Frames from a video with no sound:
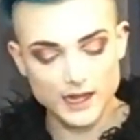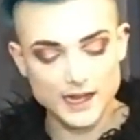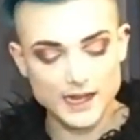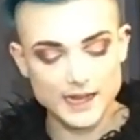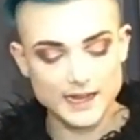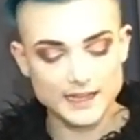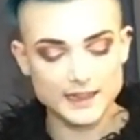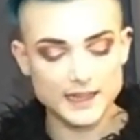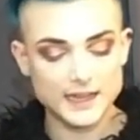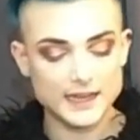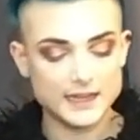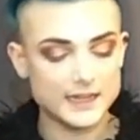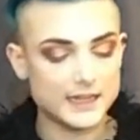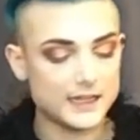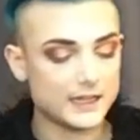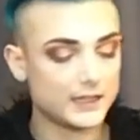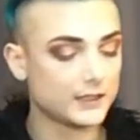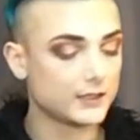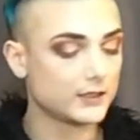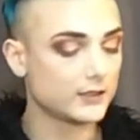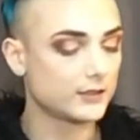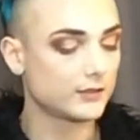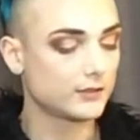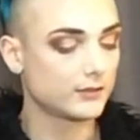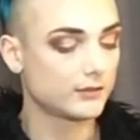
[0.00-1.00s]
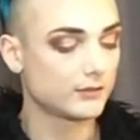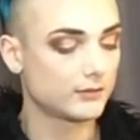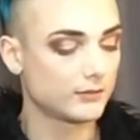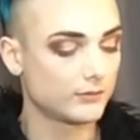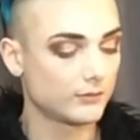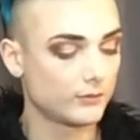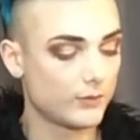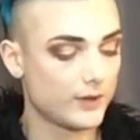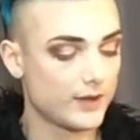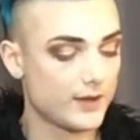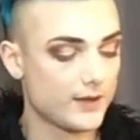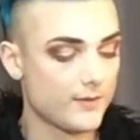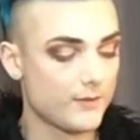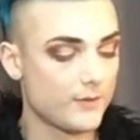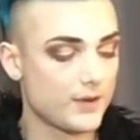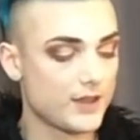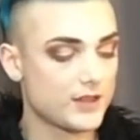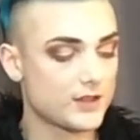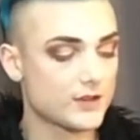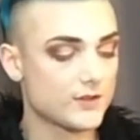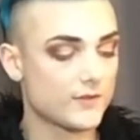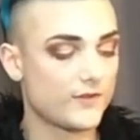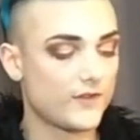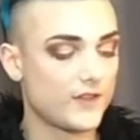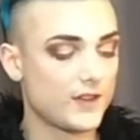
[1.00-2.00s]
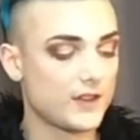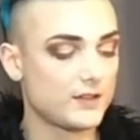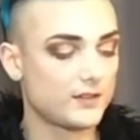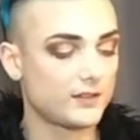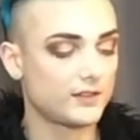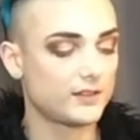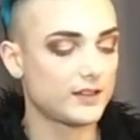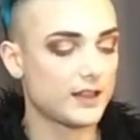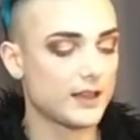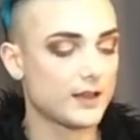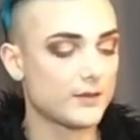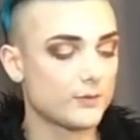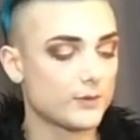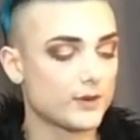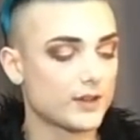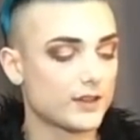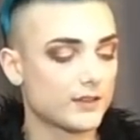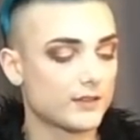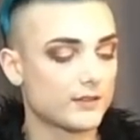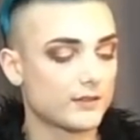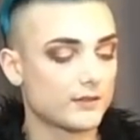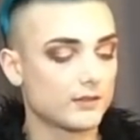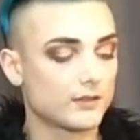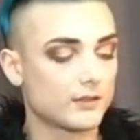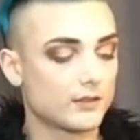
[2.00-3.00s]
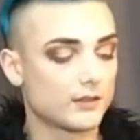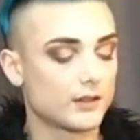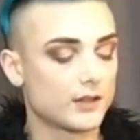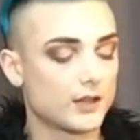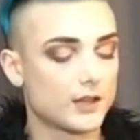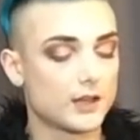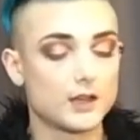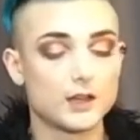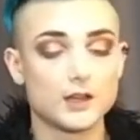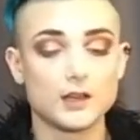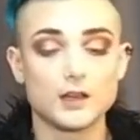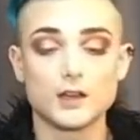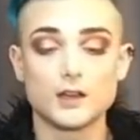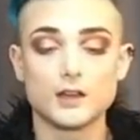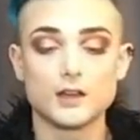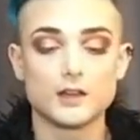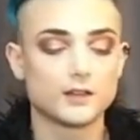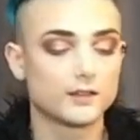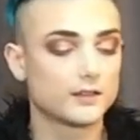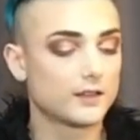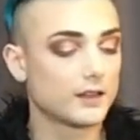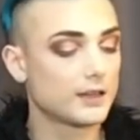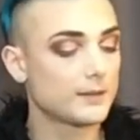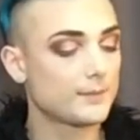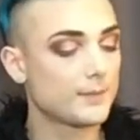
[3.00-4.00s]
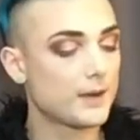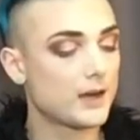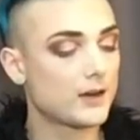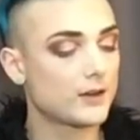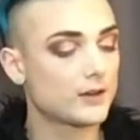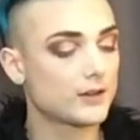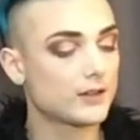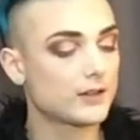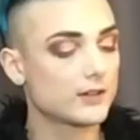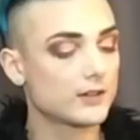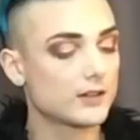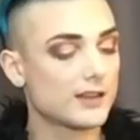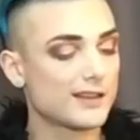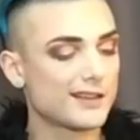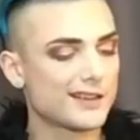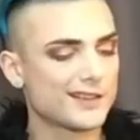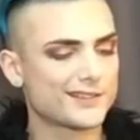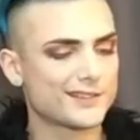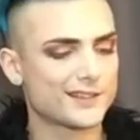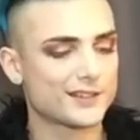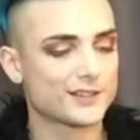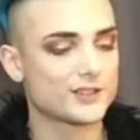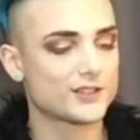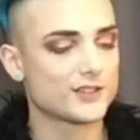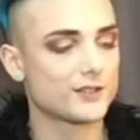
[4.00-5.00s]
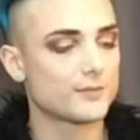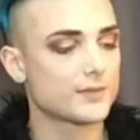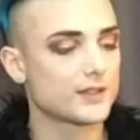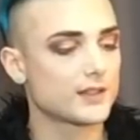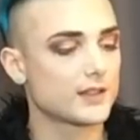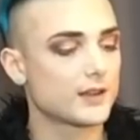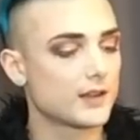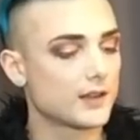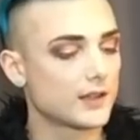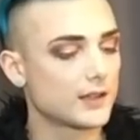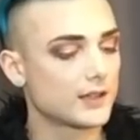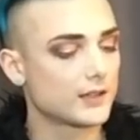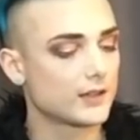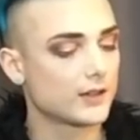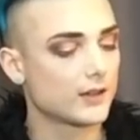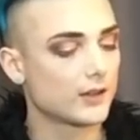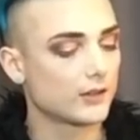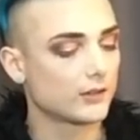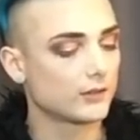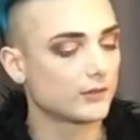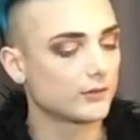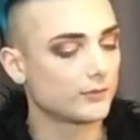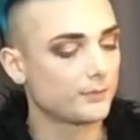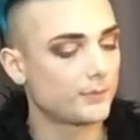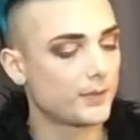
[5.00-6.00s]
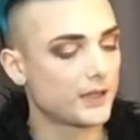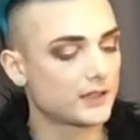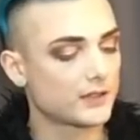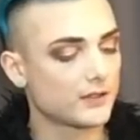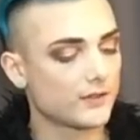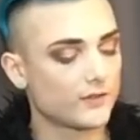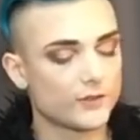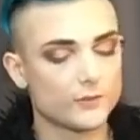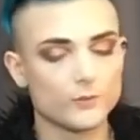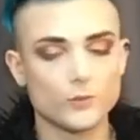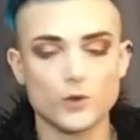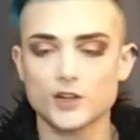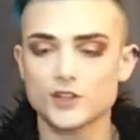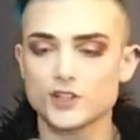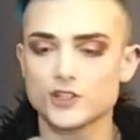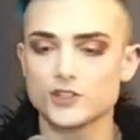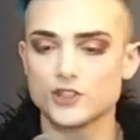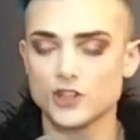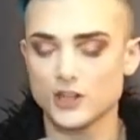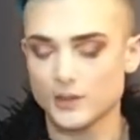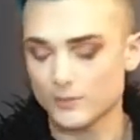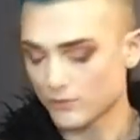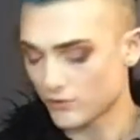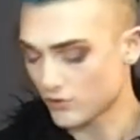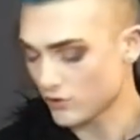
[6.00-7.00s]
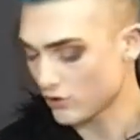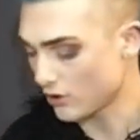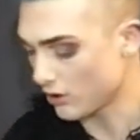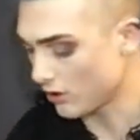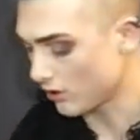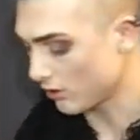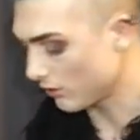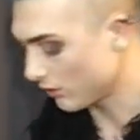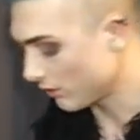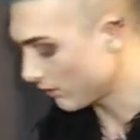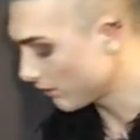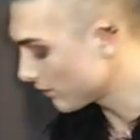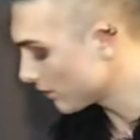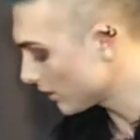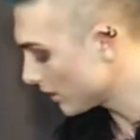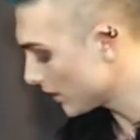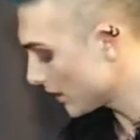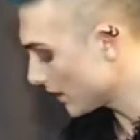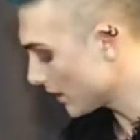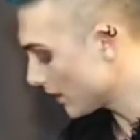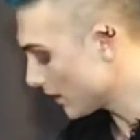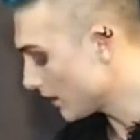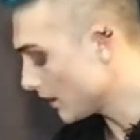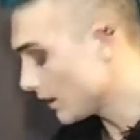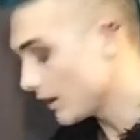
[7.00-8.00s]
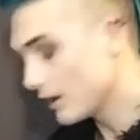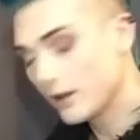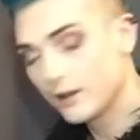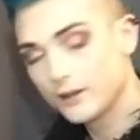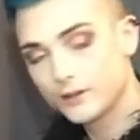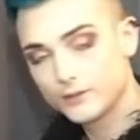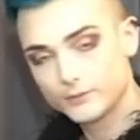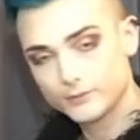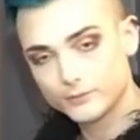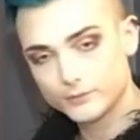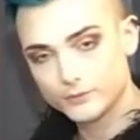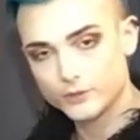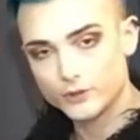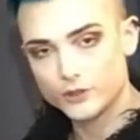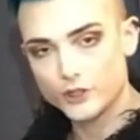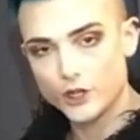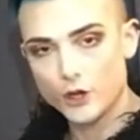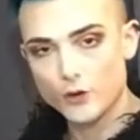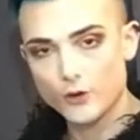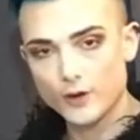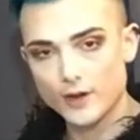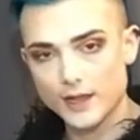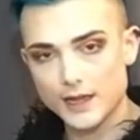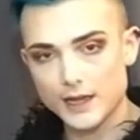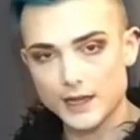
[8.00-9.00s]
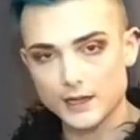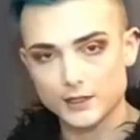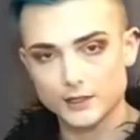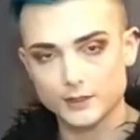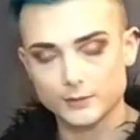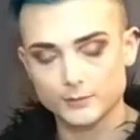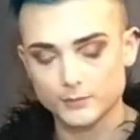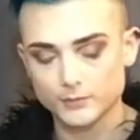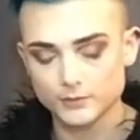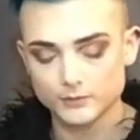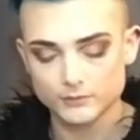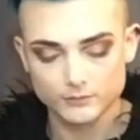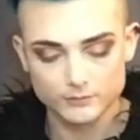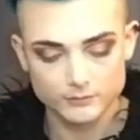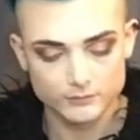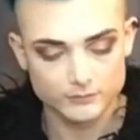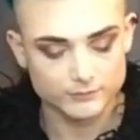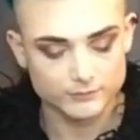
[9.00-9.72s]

highlighting with your face set with setting powder is actually something I picked up from watching James Charles. Don't add him.